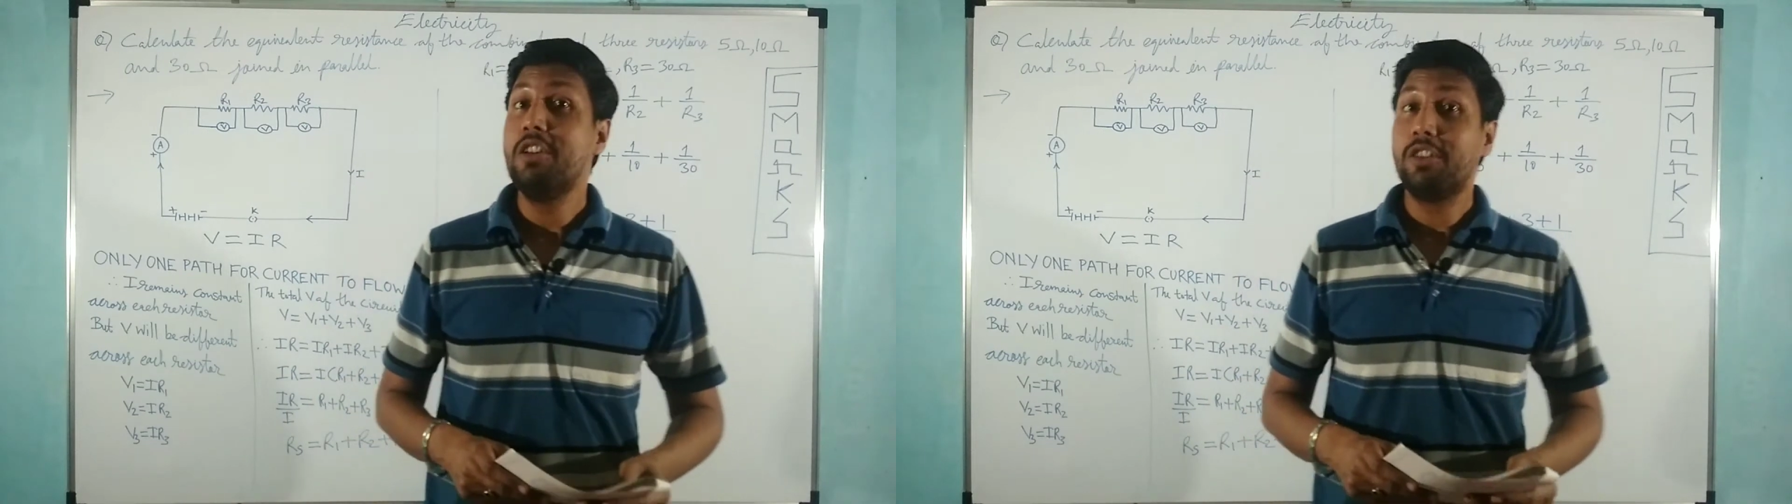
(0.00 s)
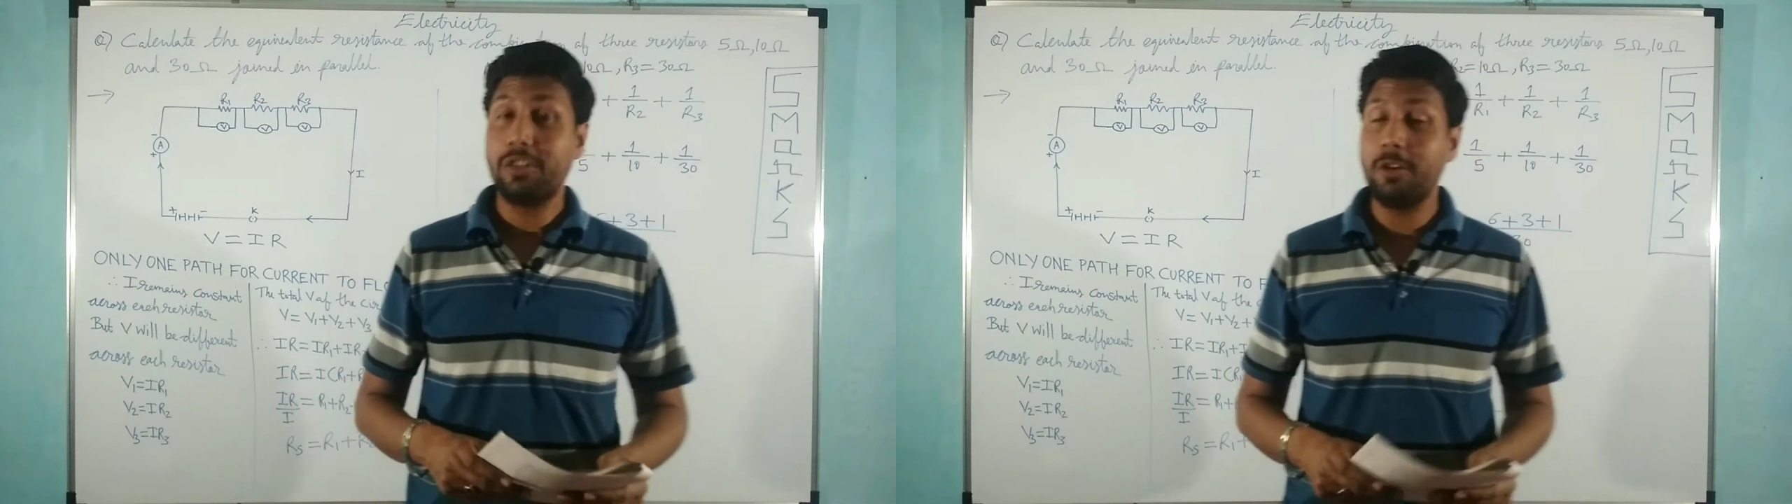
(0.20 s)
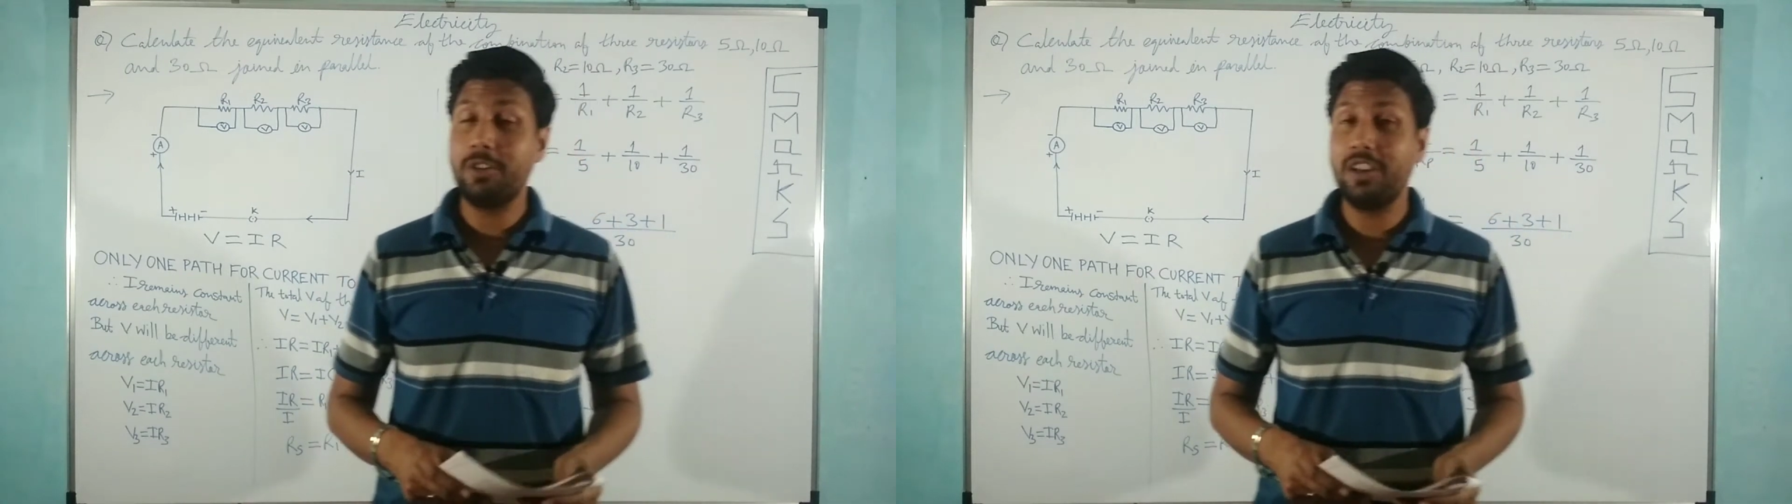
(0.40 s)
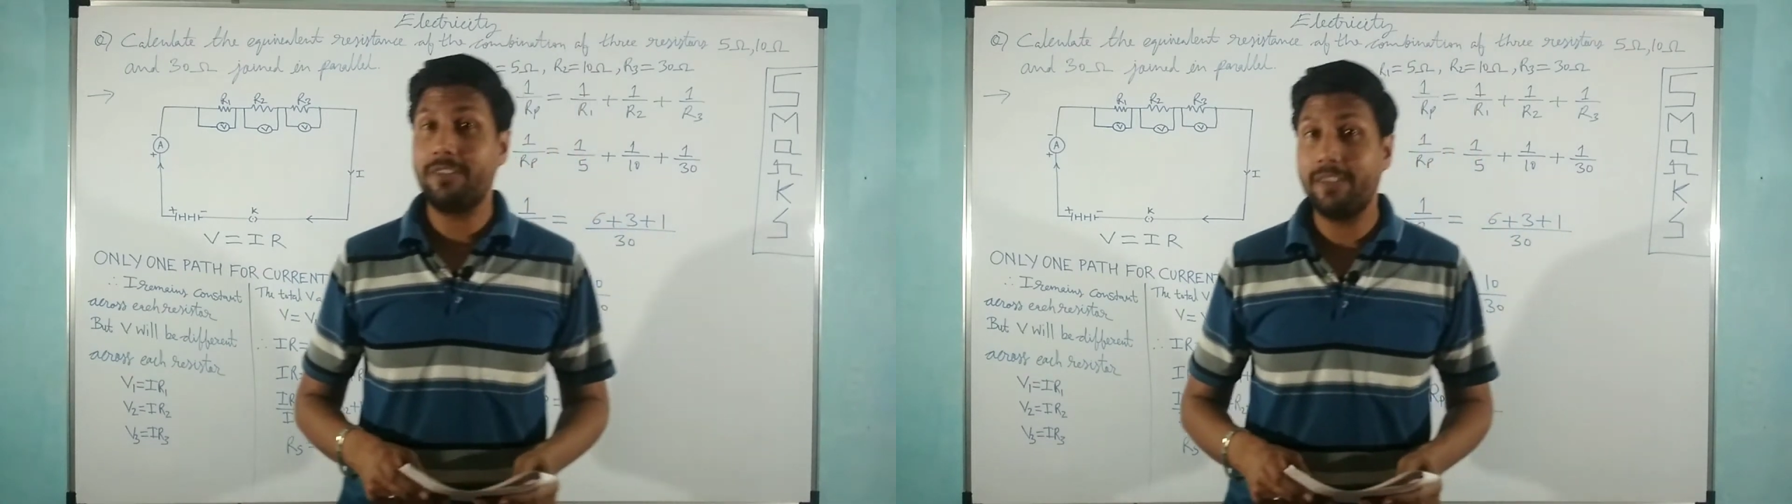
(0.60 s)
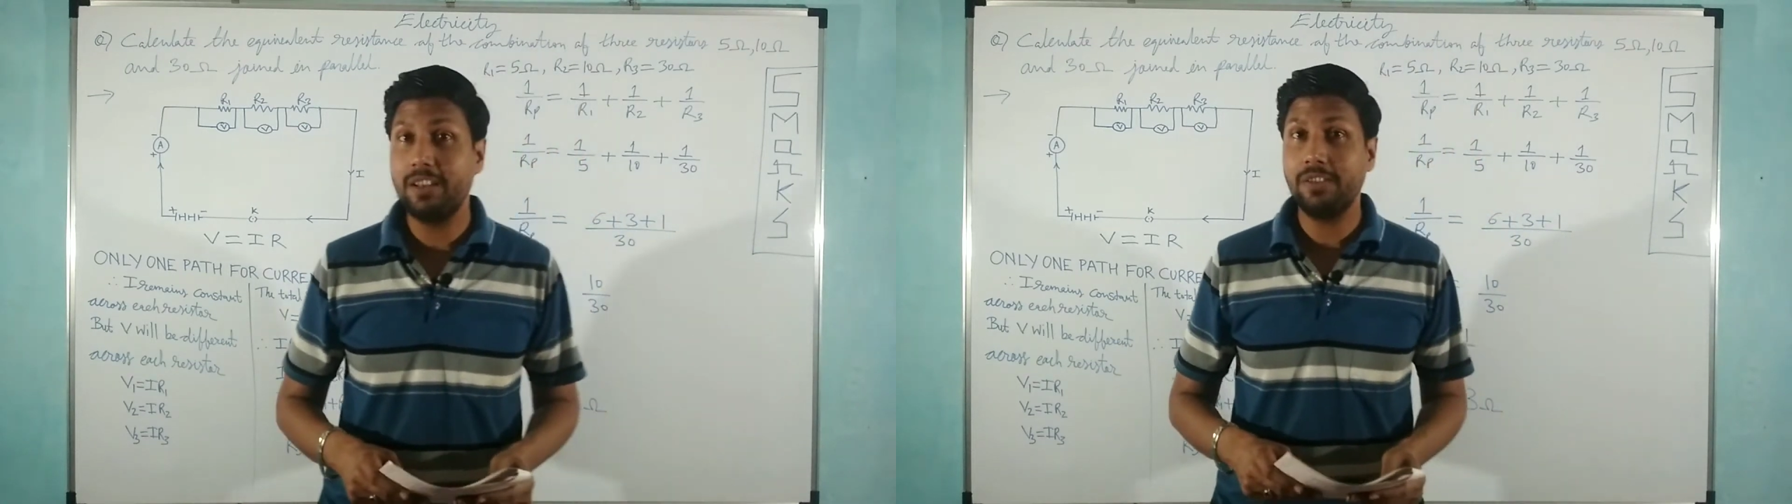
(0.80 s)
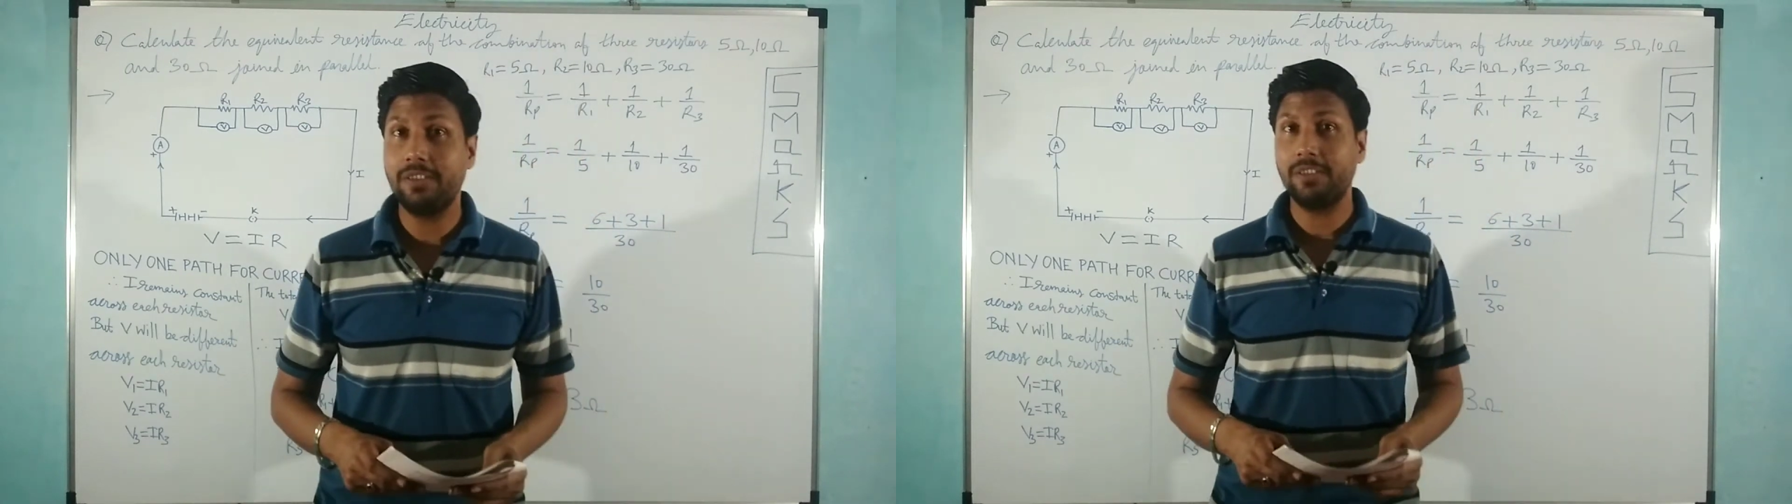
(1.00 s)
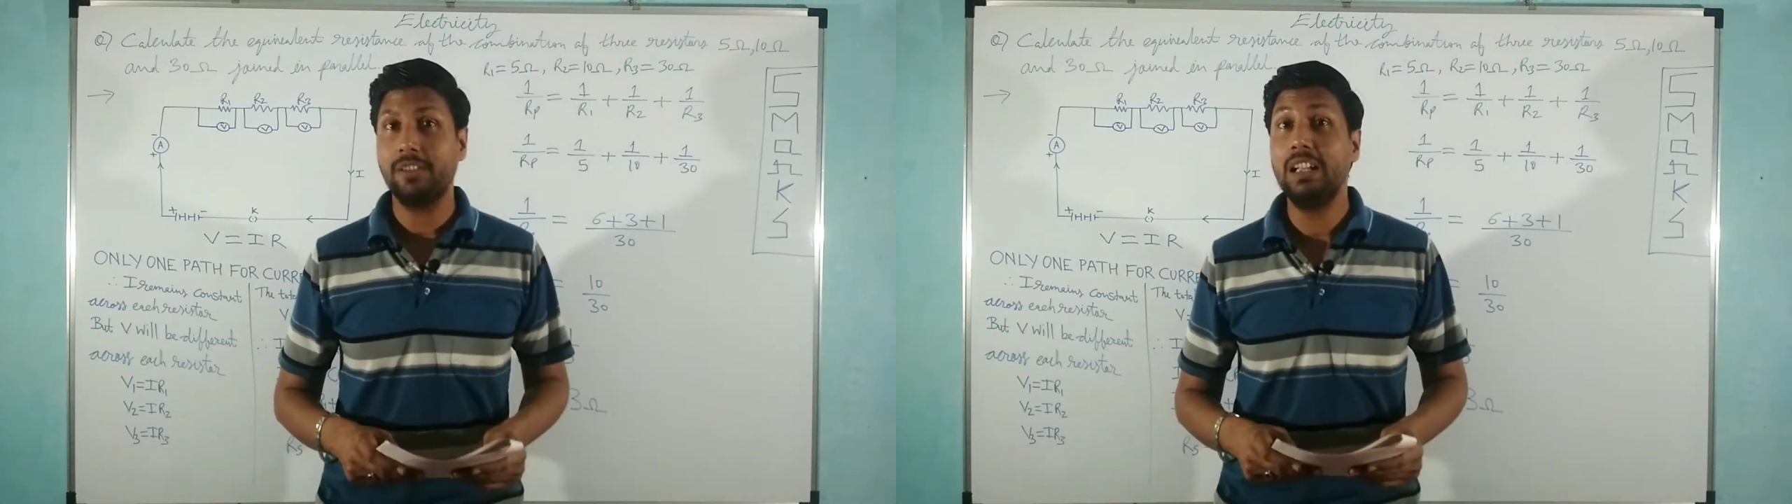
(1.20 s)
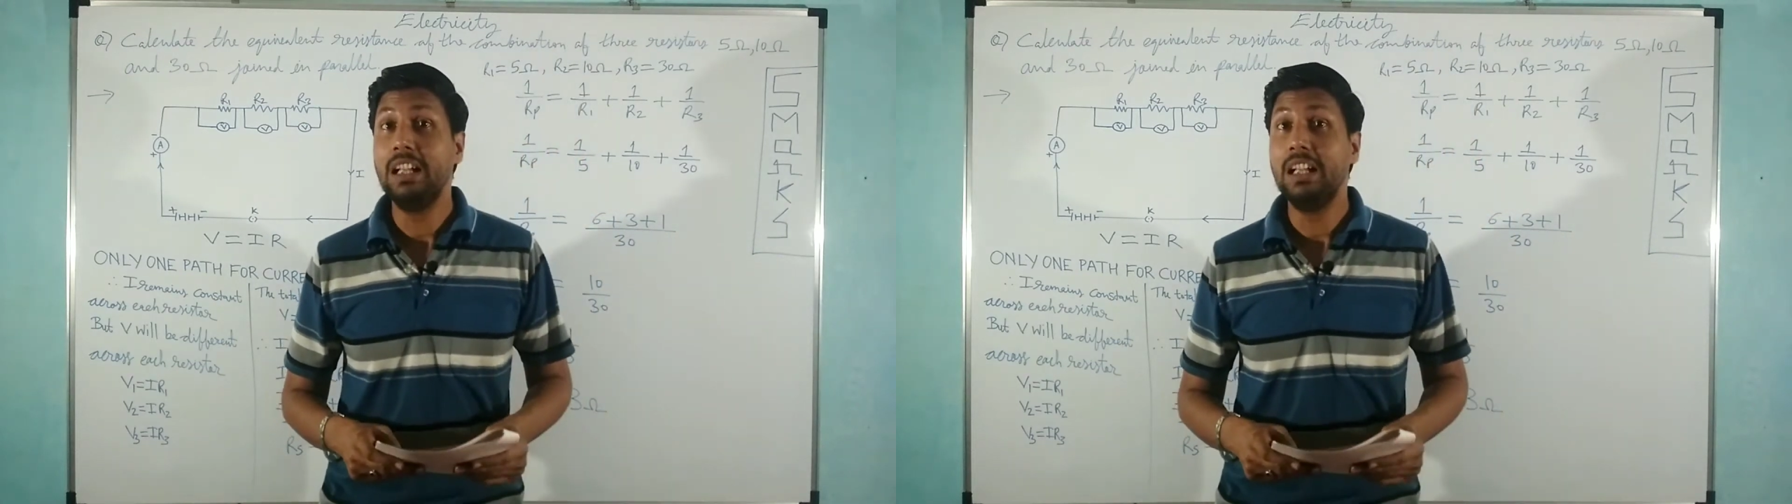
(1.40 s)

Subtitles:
So dear friends,